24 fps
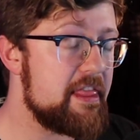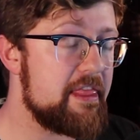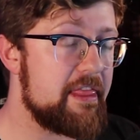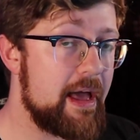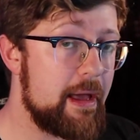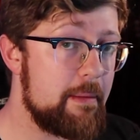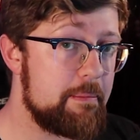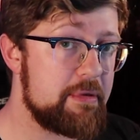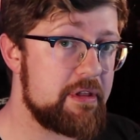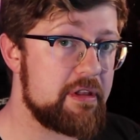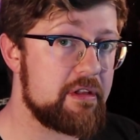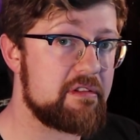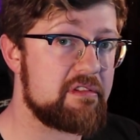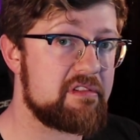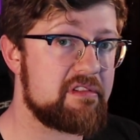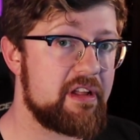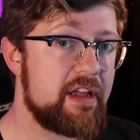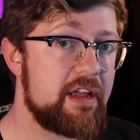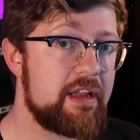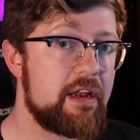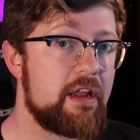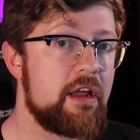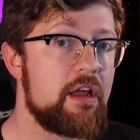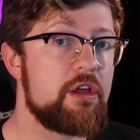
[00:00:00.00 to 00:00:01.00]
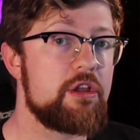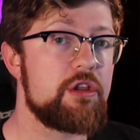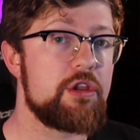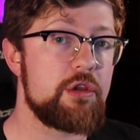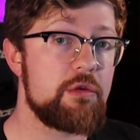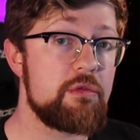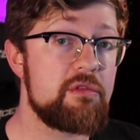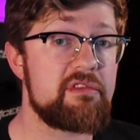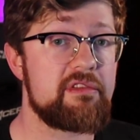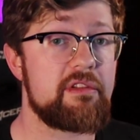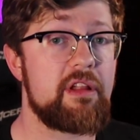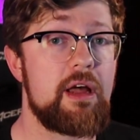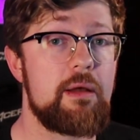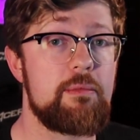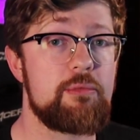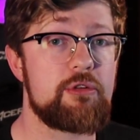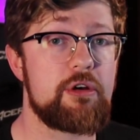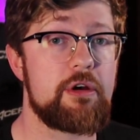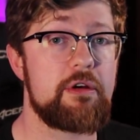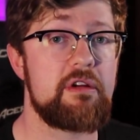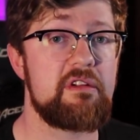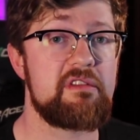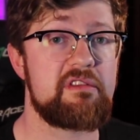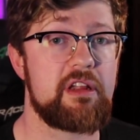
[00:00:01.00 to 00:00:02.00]
That being said, use
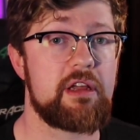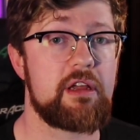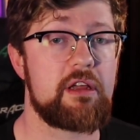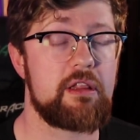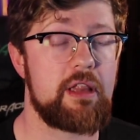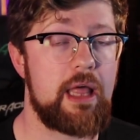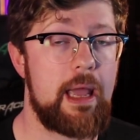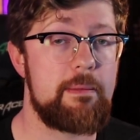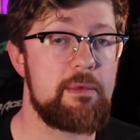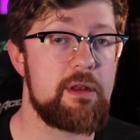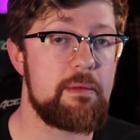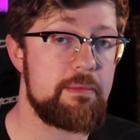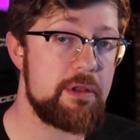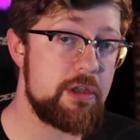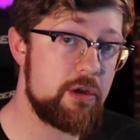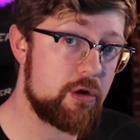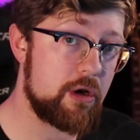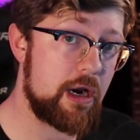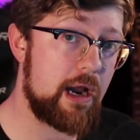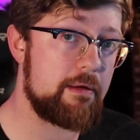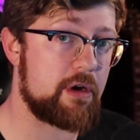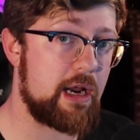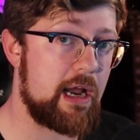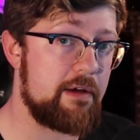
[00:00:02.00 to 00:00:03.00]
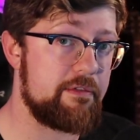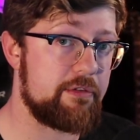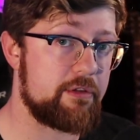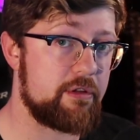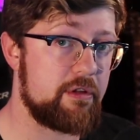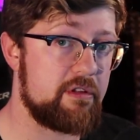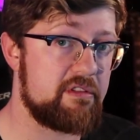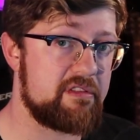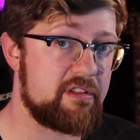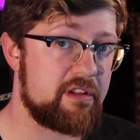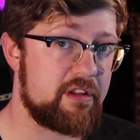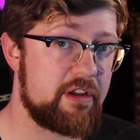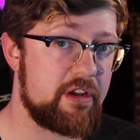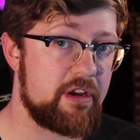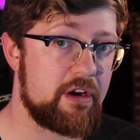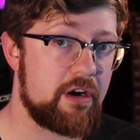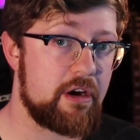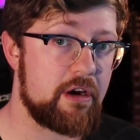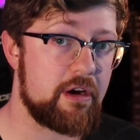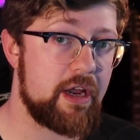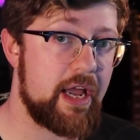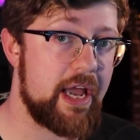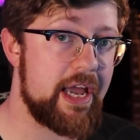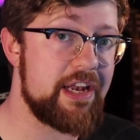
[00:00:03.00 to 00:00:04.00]
libraries that claim to be cryptographically
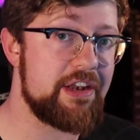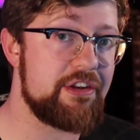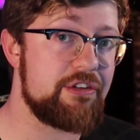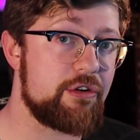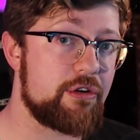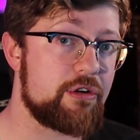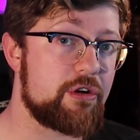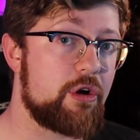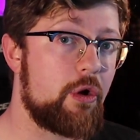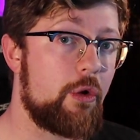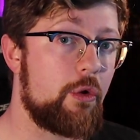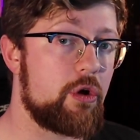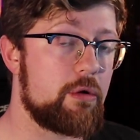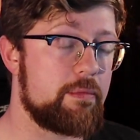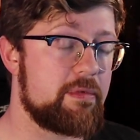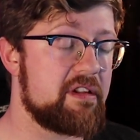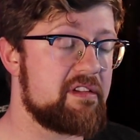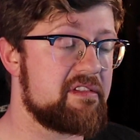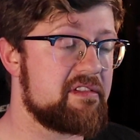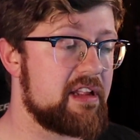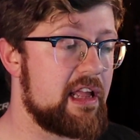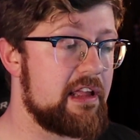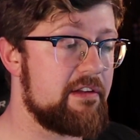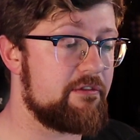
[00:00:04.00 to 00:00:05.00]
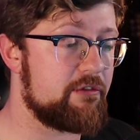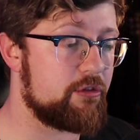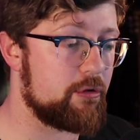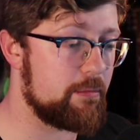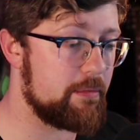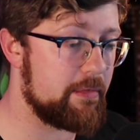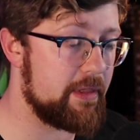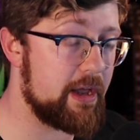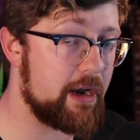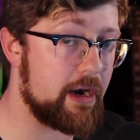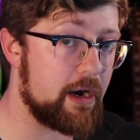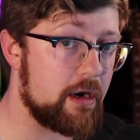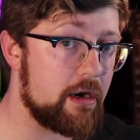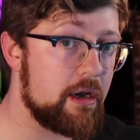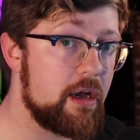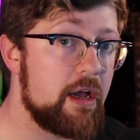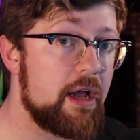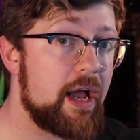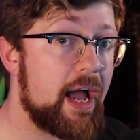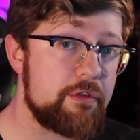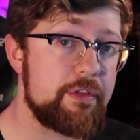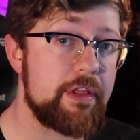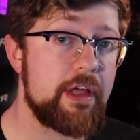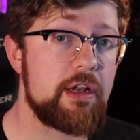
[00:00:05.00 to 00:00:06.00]
secure and your code will be safe from there.
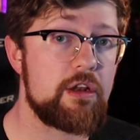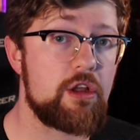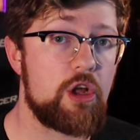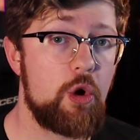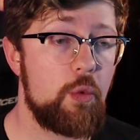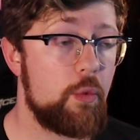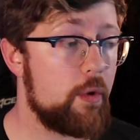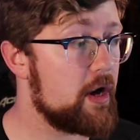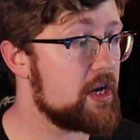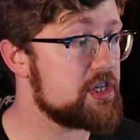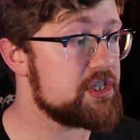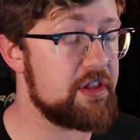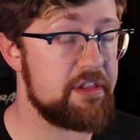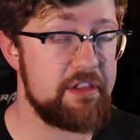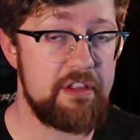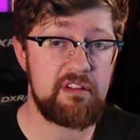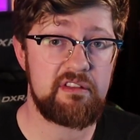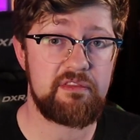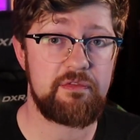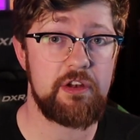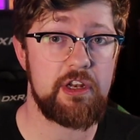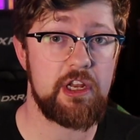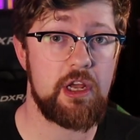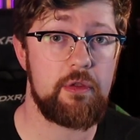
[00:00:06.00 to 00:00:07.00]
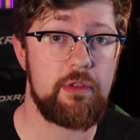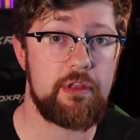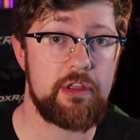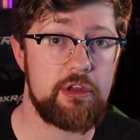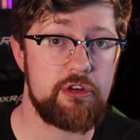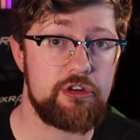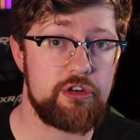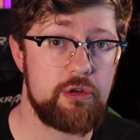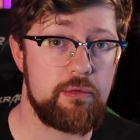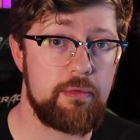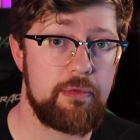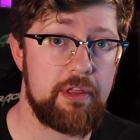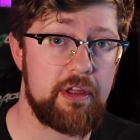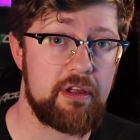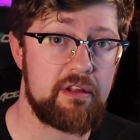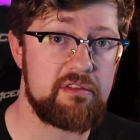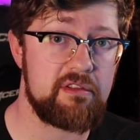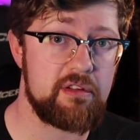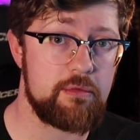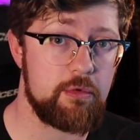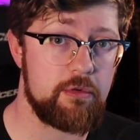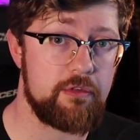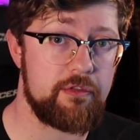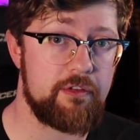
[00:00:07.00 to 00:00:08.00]
After that, go watch this video that YouTube
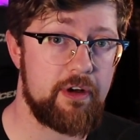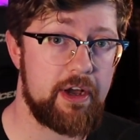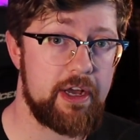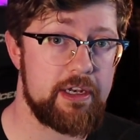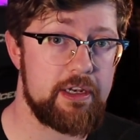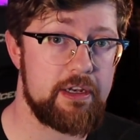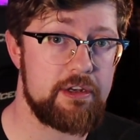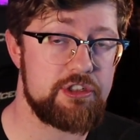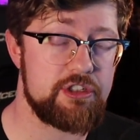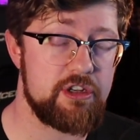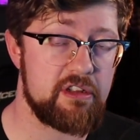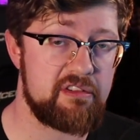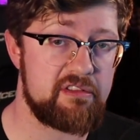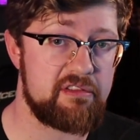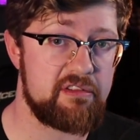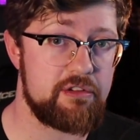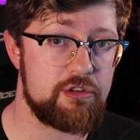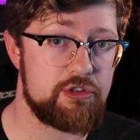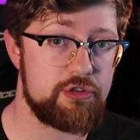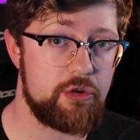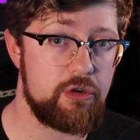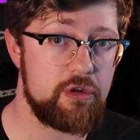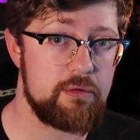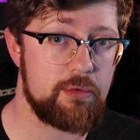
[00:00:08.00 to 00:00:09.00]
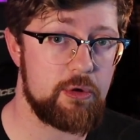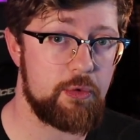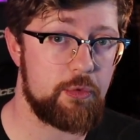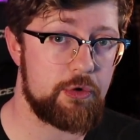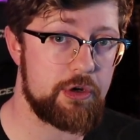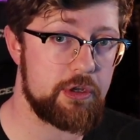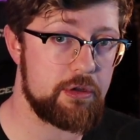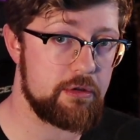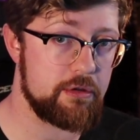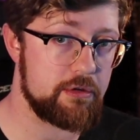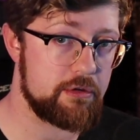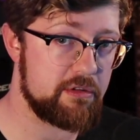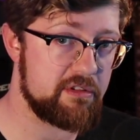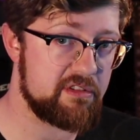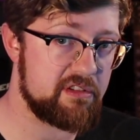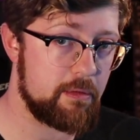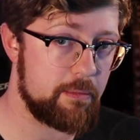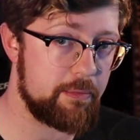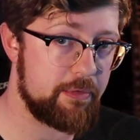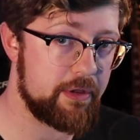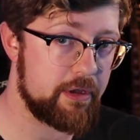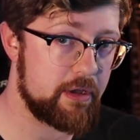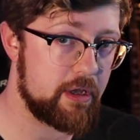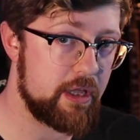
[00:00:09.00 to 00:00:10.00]
thinks you will find just as enjoyable, where you'll learn
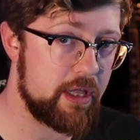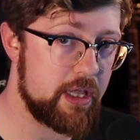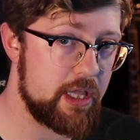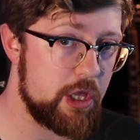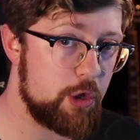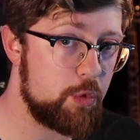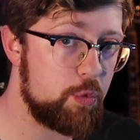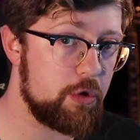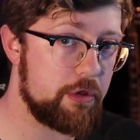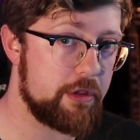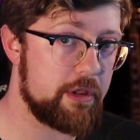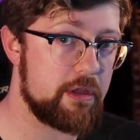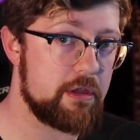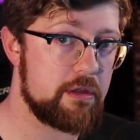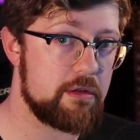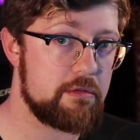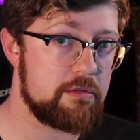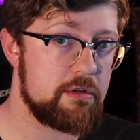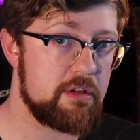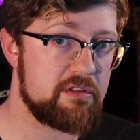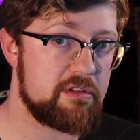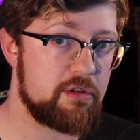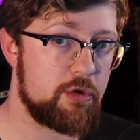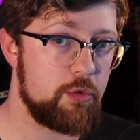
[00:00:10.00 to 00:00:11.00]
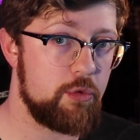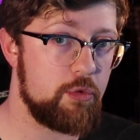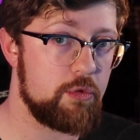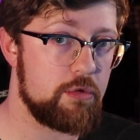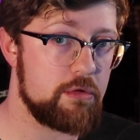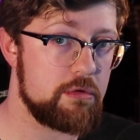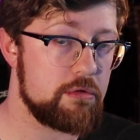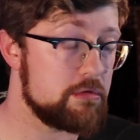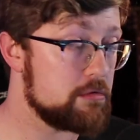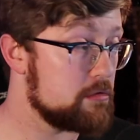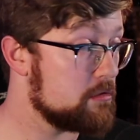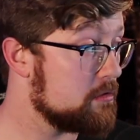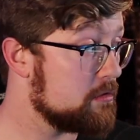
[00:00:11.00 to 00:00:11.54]
something equally as cool.